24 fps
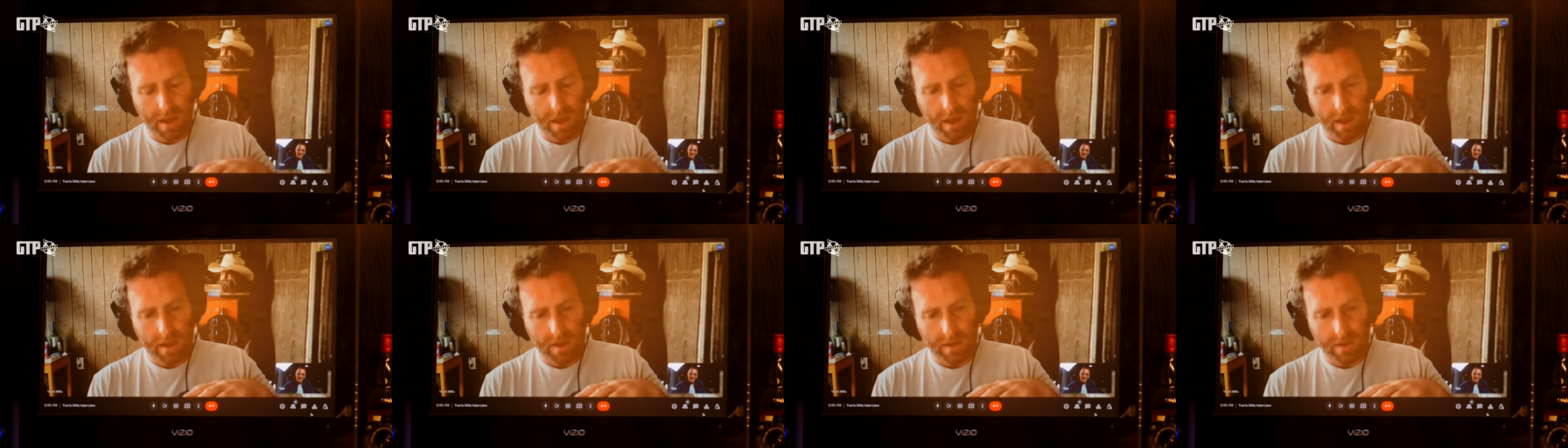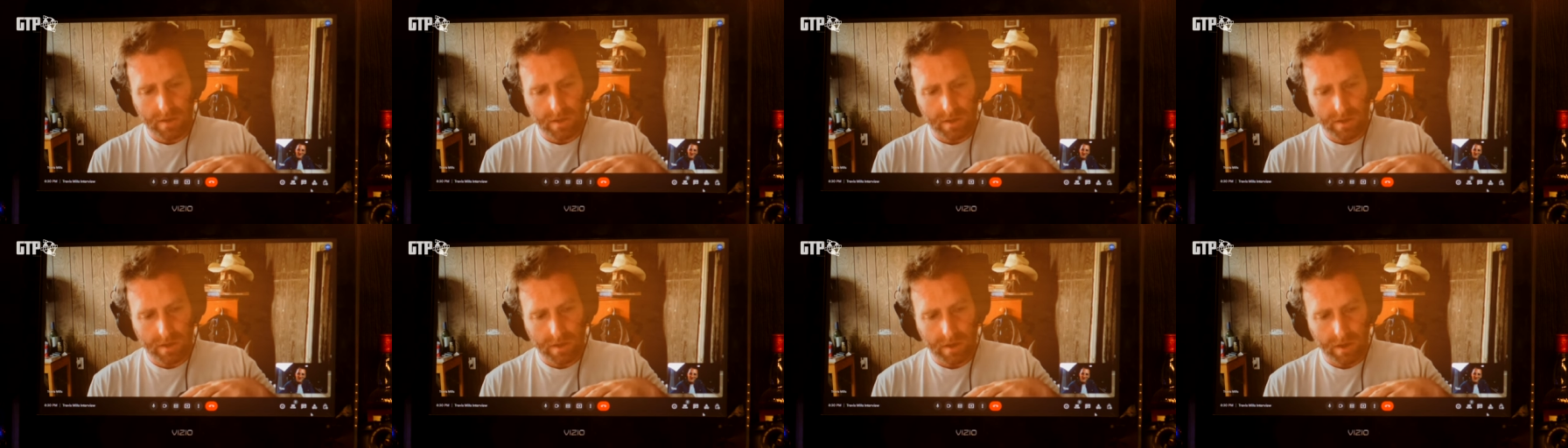
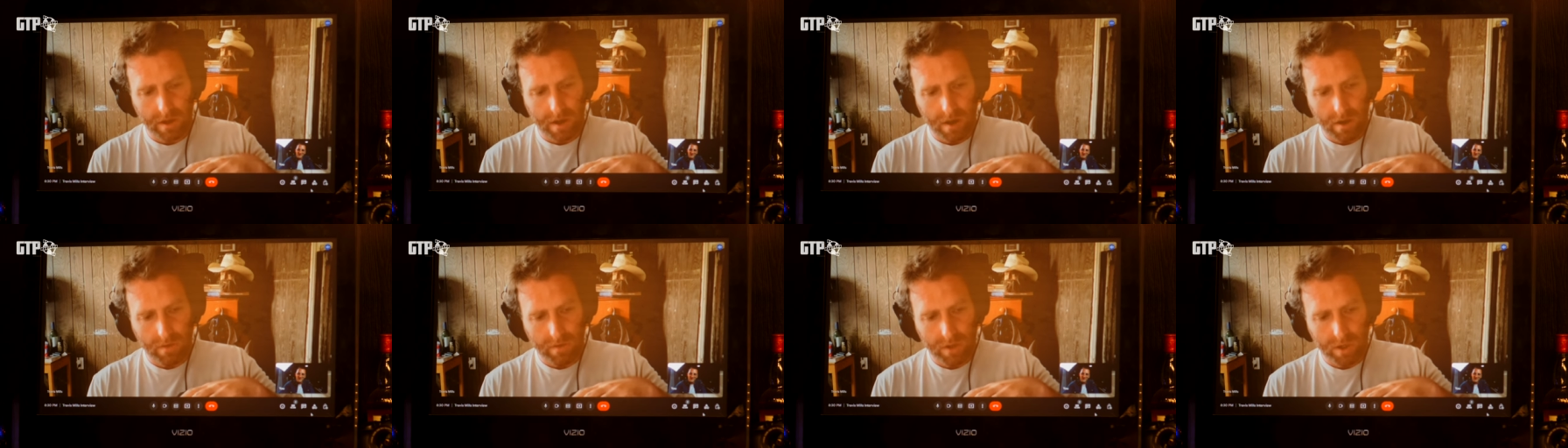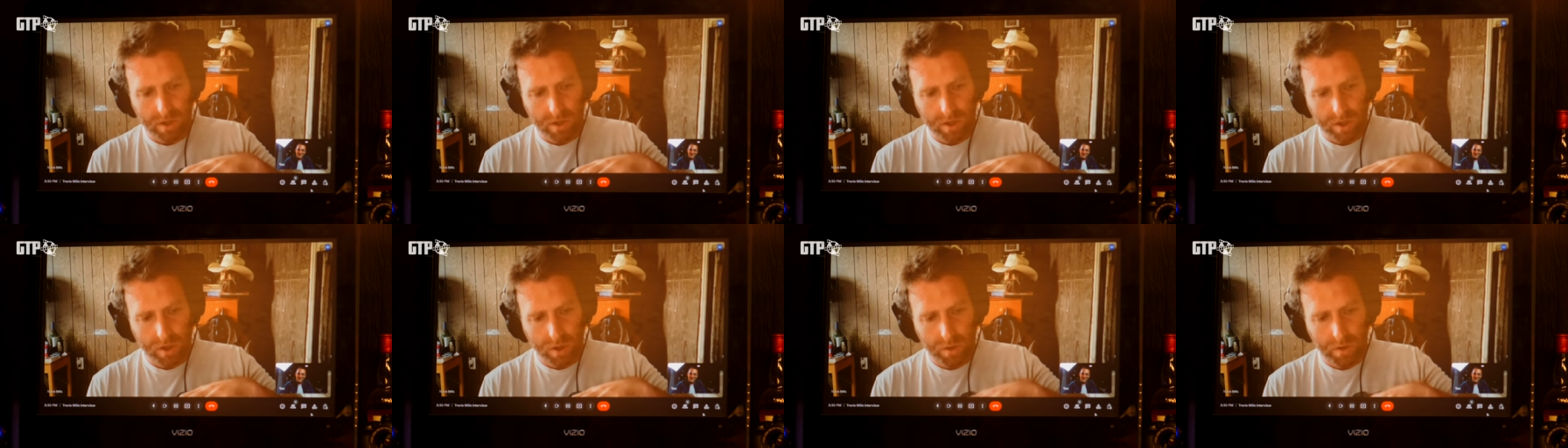is, you know,
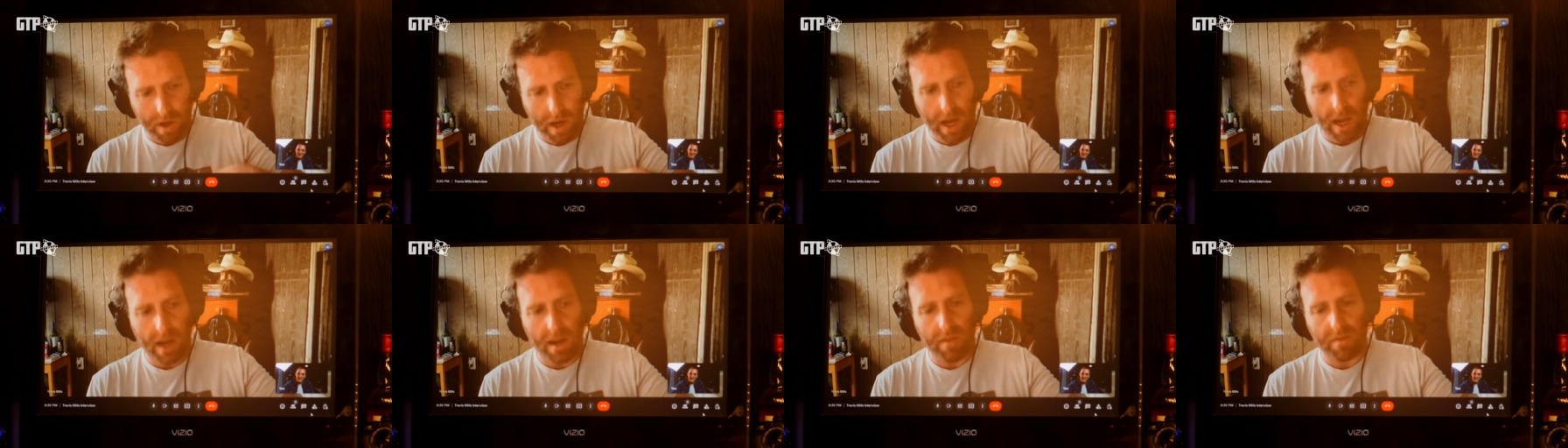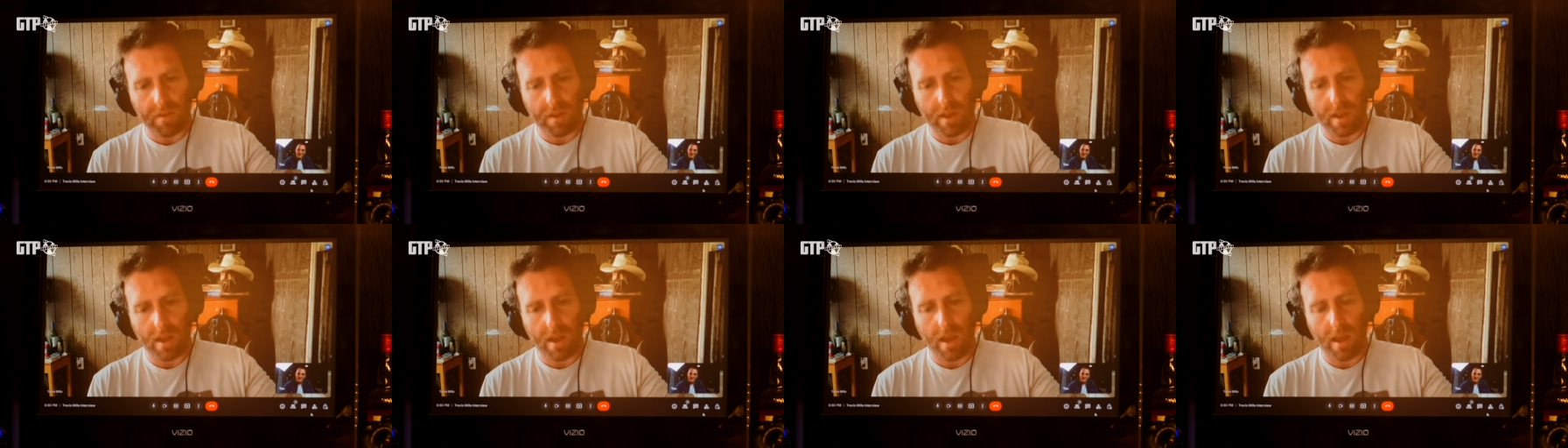just
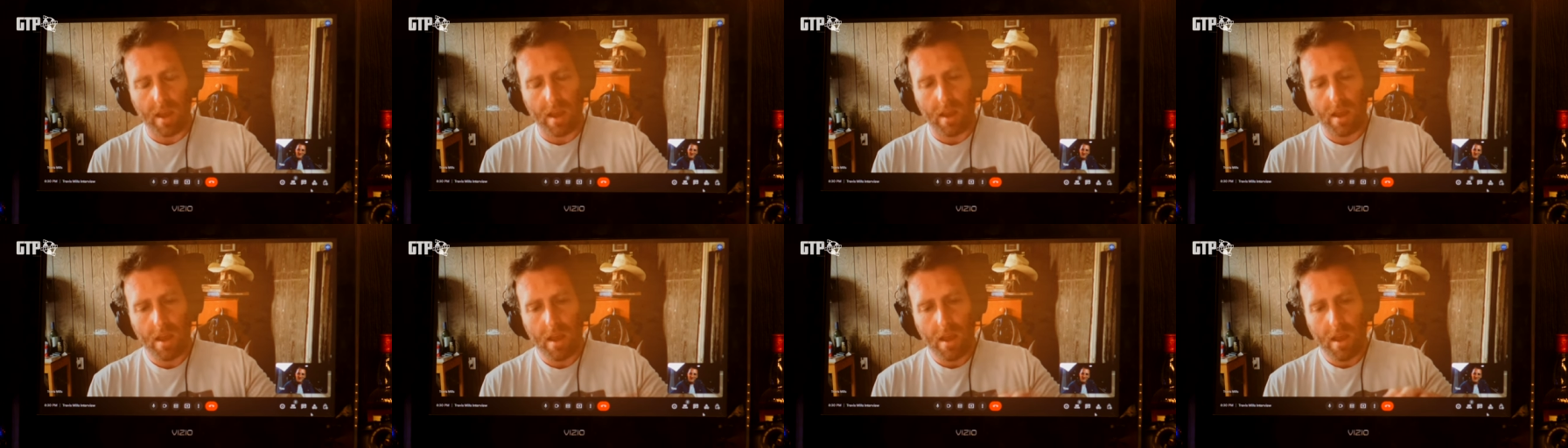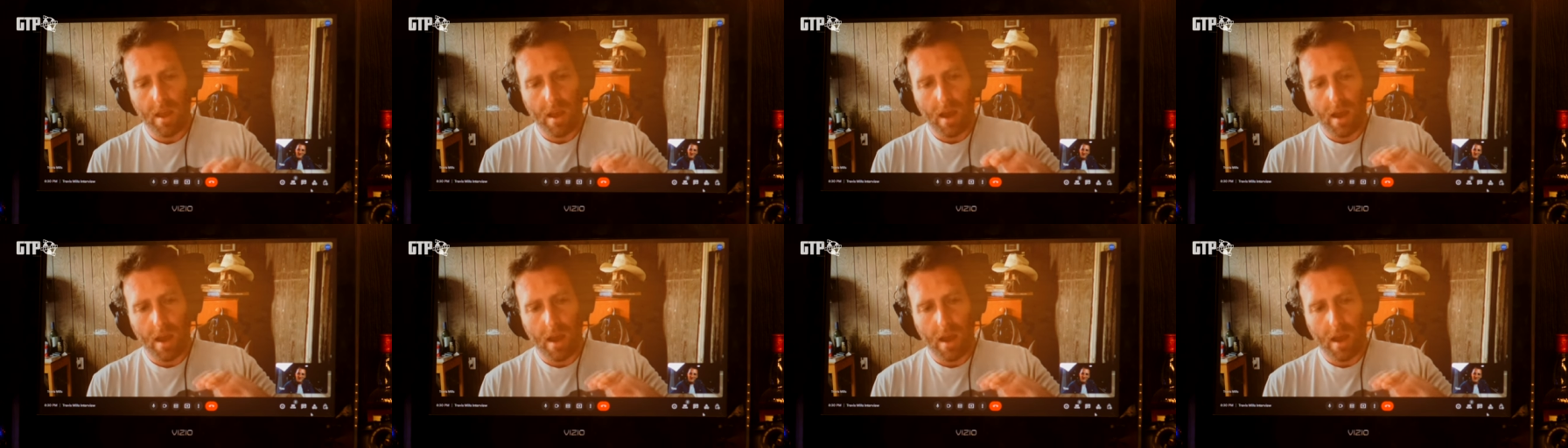creatively,